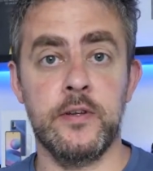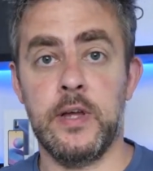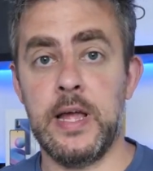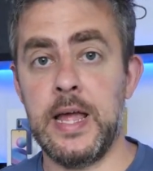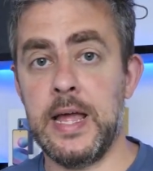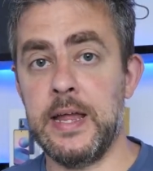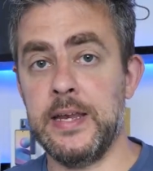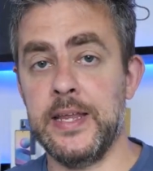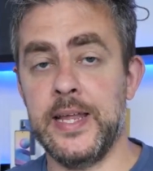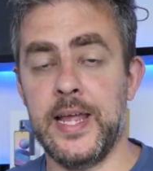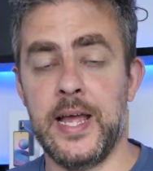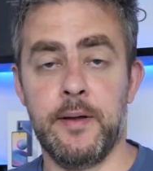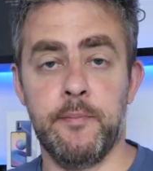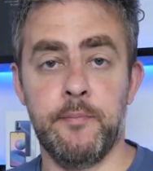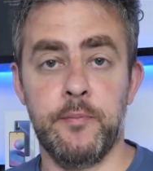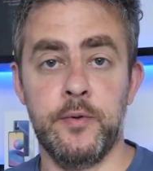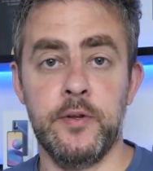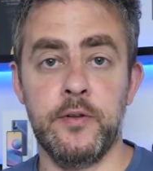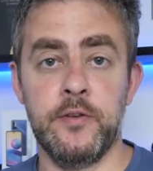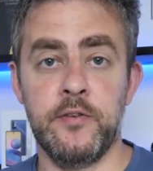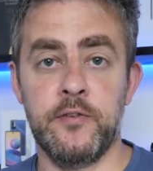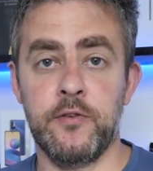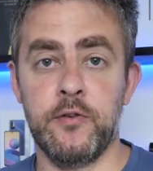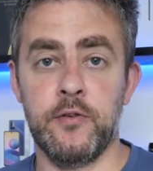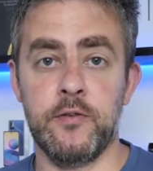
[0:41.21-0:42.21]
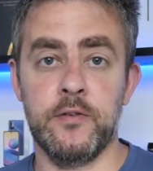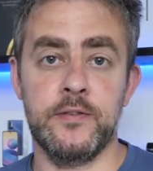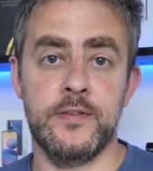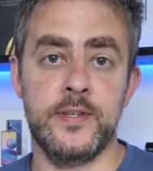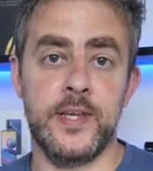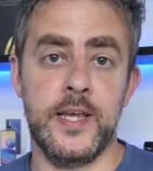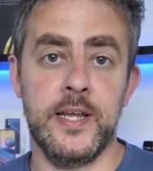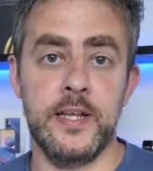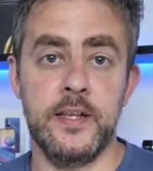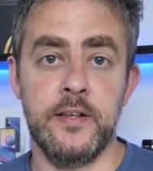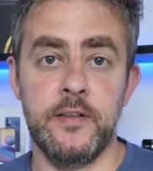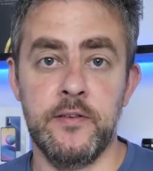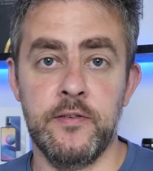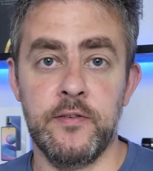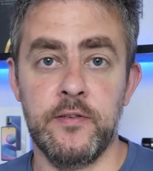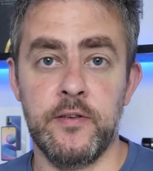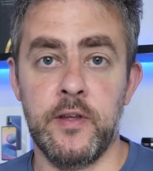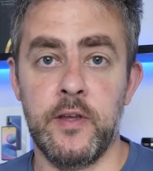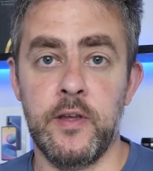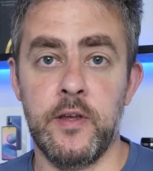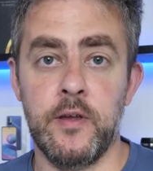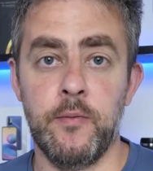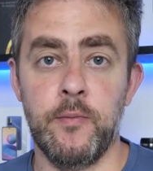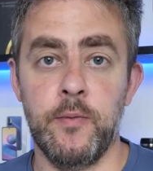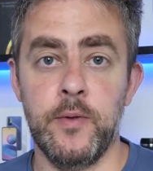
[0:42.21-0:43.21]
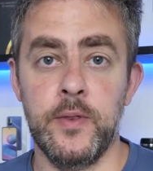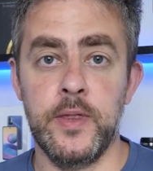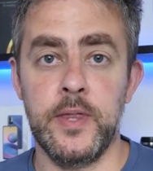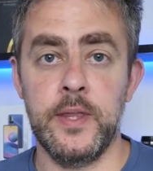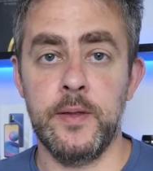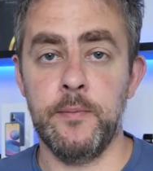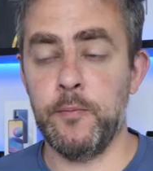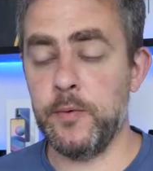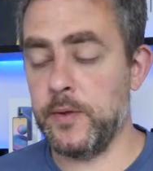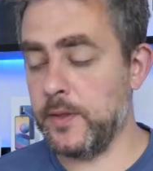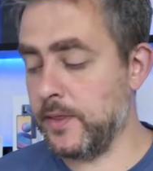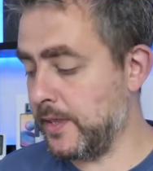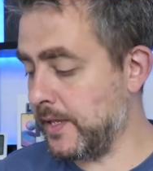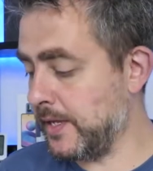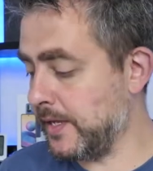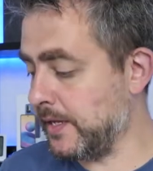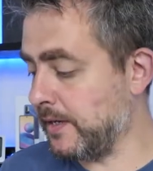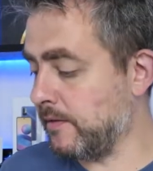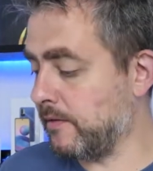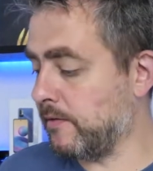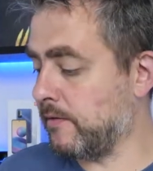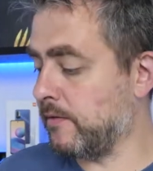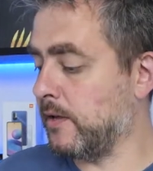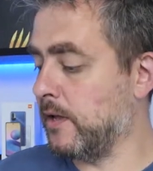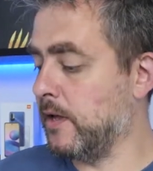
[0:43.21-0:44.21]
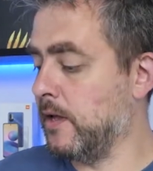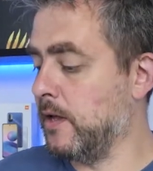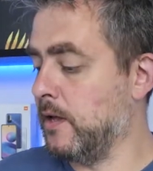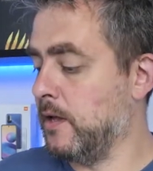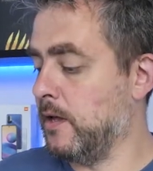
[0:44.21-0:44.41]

any ambient sort of settings with these.